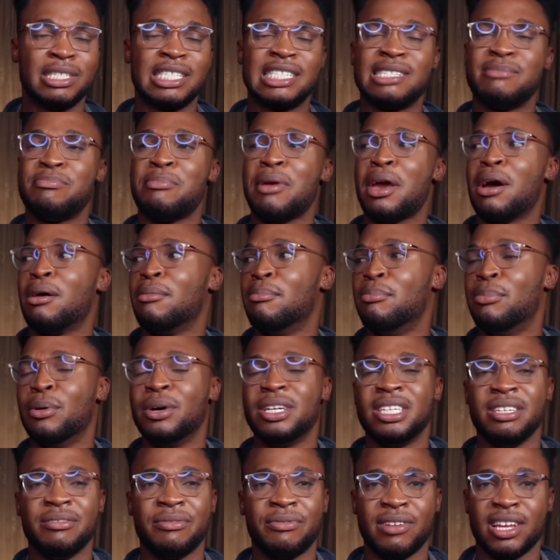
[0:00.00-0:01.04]
smell
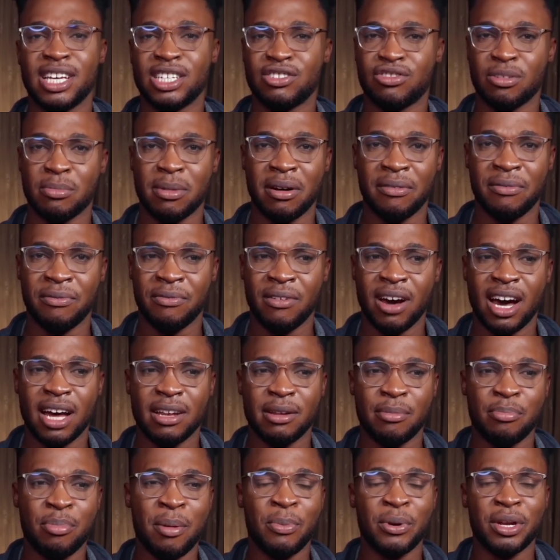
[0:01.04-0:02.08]
burning flesh from
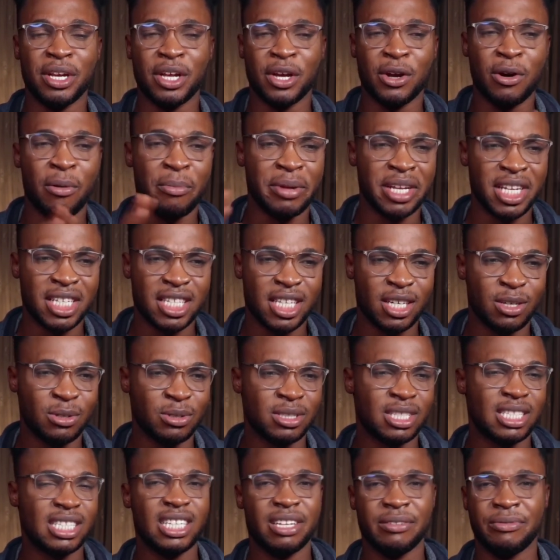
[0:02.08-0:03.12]
afar. The people in the community
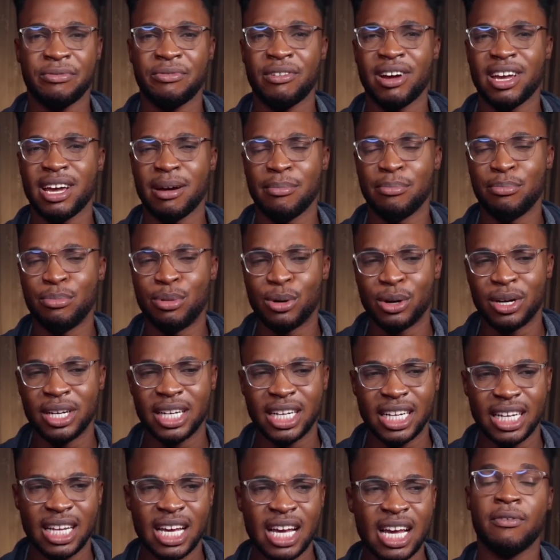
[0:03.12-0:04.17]
could see the fire
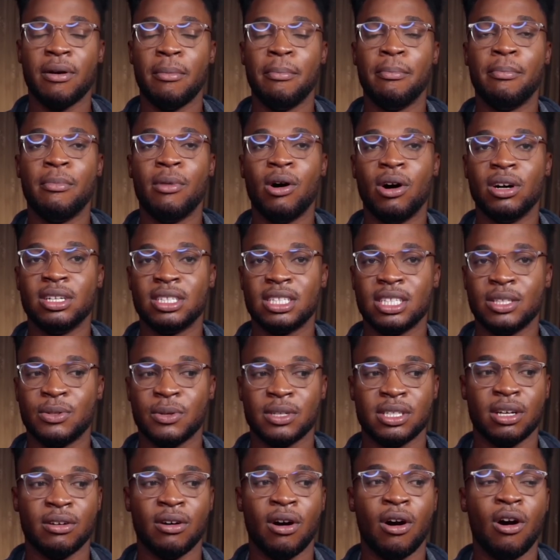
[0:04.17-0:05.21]
burning. For months, it
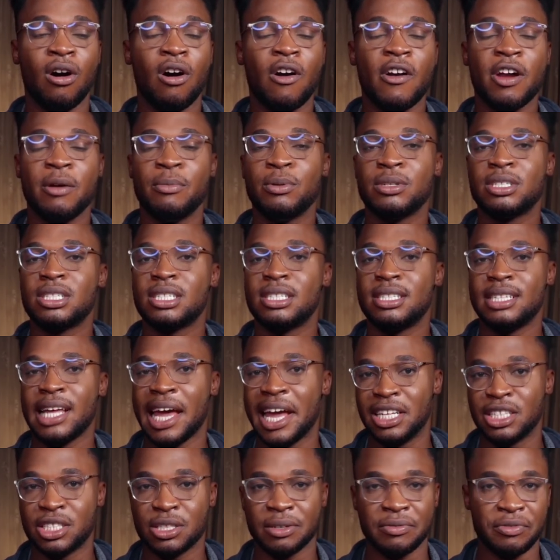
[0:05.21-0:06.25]
was a horrible
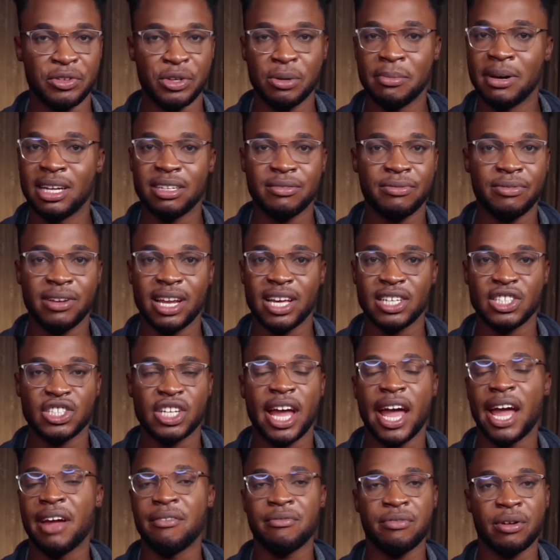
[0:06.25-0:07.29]
stench of human
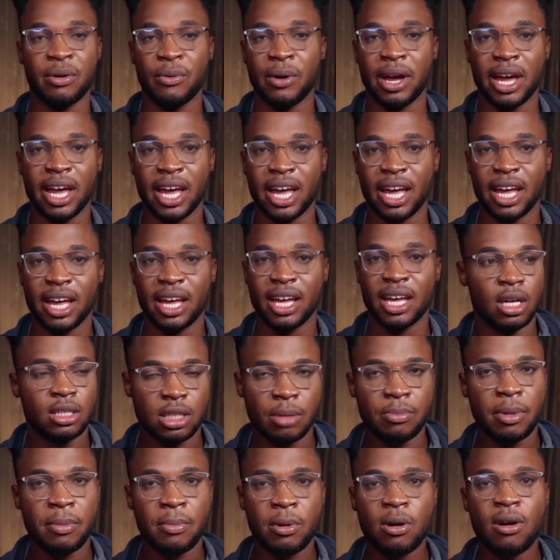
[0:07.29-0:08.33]
flesh everywhere.
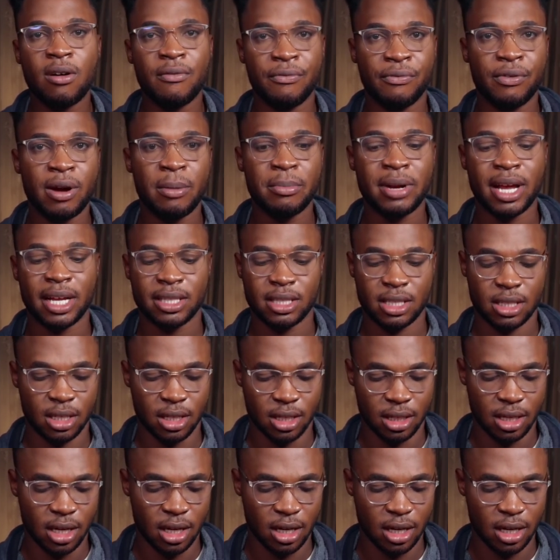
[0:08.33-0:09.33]
Some people confirmed that